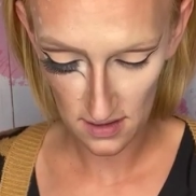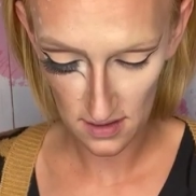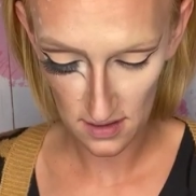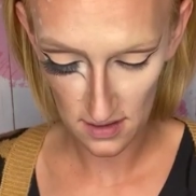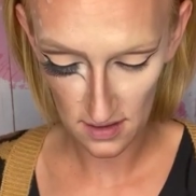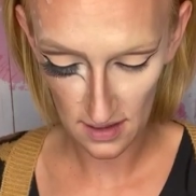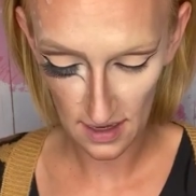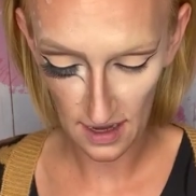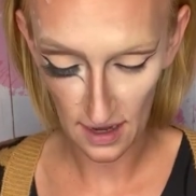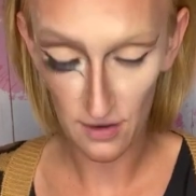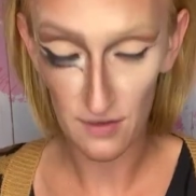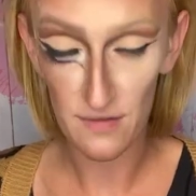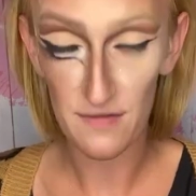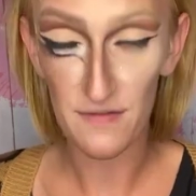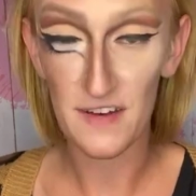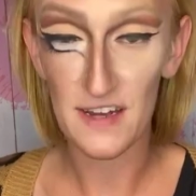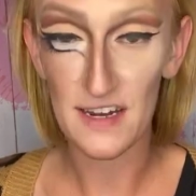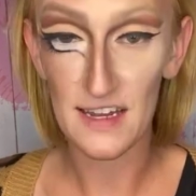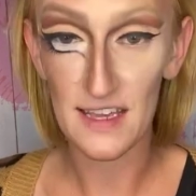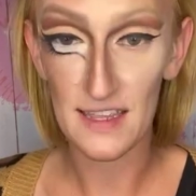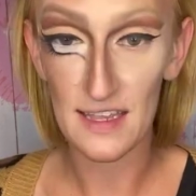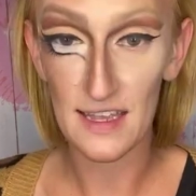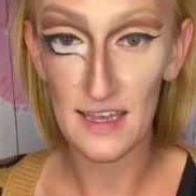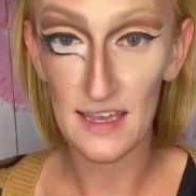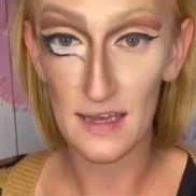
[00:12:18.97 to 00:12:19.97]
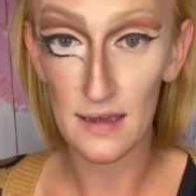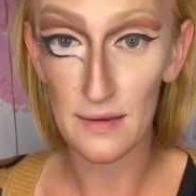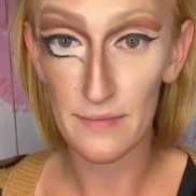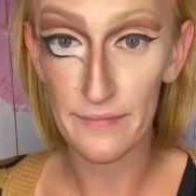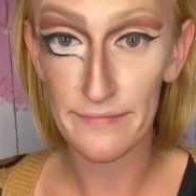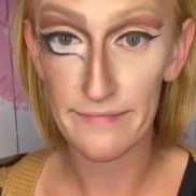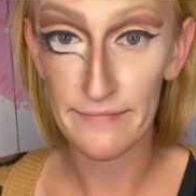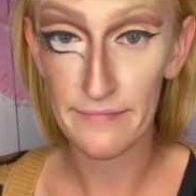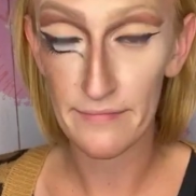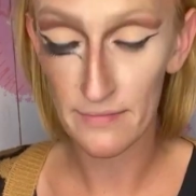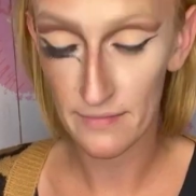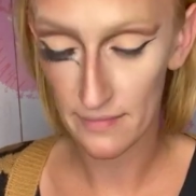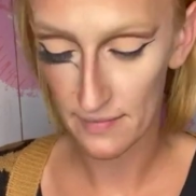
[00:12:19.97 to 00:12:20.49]
Now, funny thing,
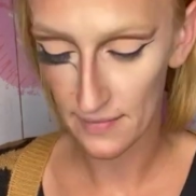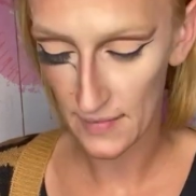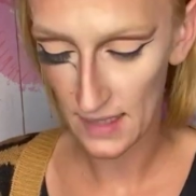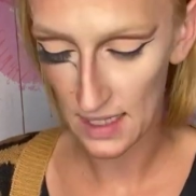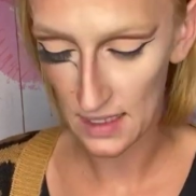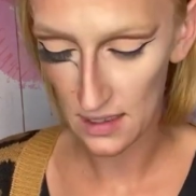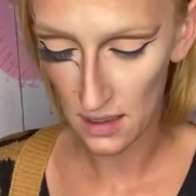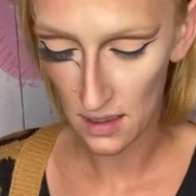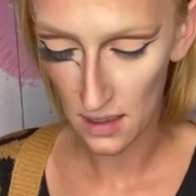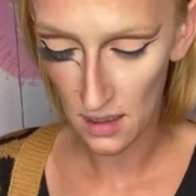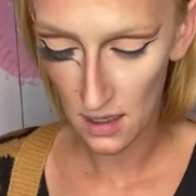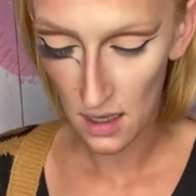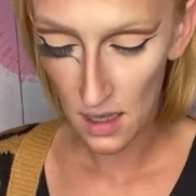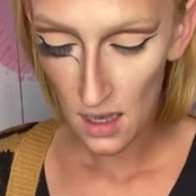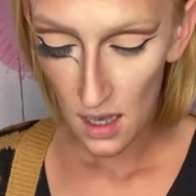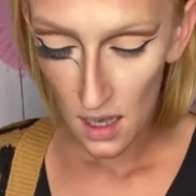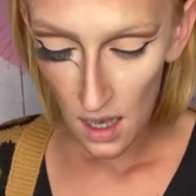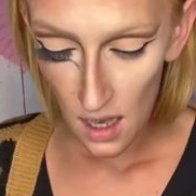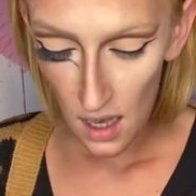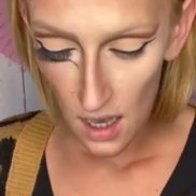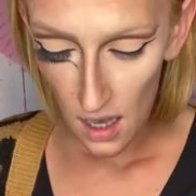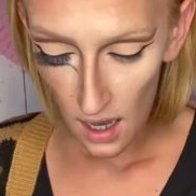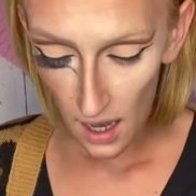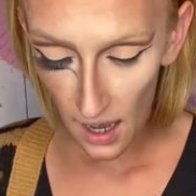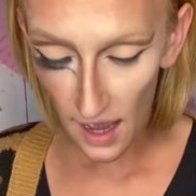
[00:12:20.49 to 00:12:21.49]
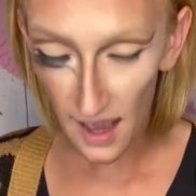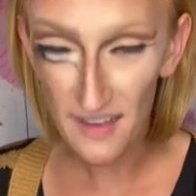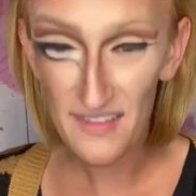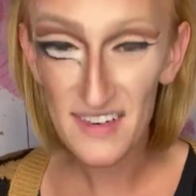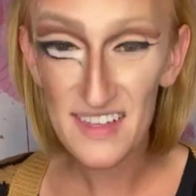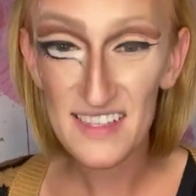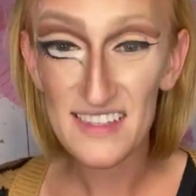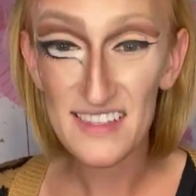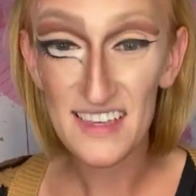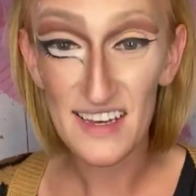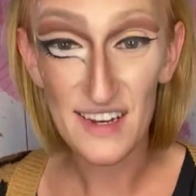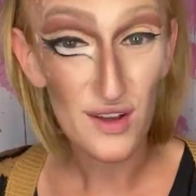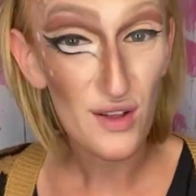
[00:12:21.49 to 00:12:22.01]
I have a
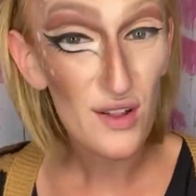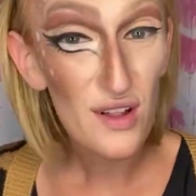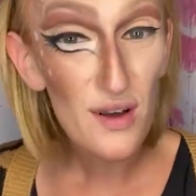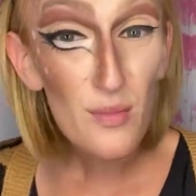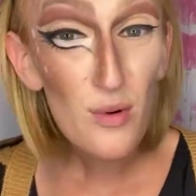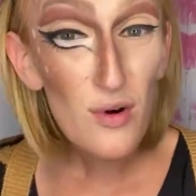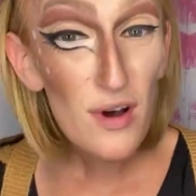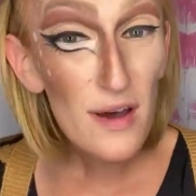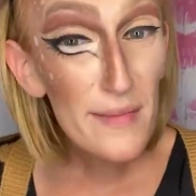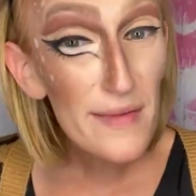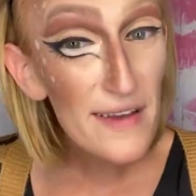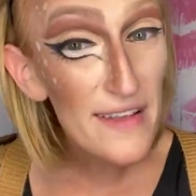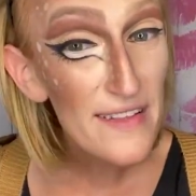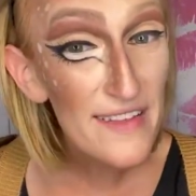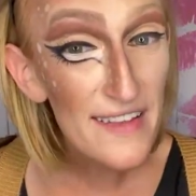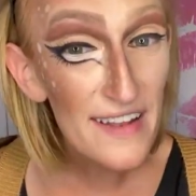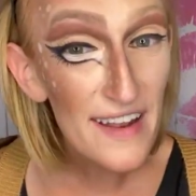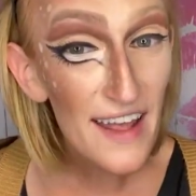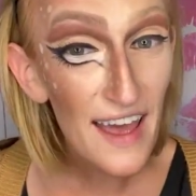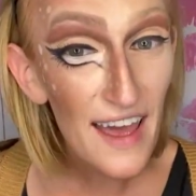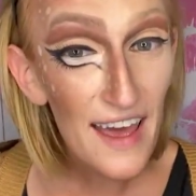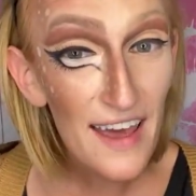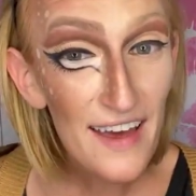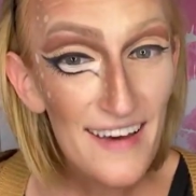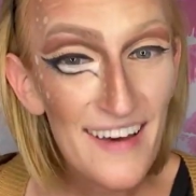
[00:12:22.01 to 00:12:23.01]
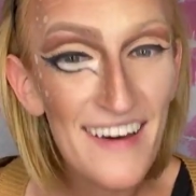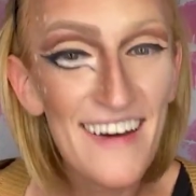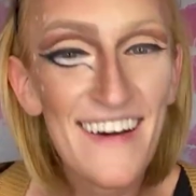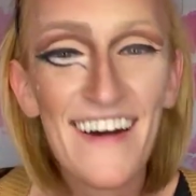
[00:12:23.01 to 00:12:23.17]
dental appointment today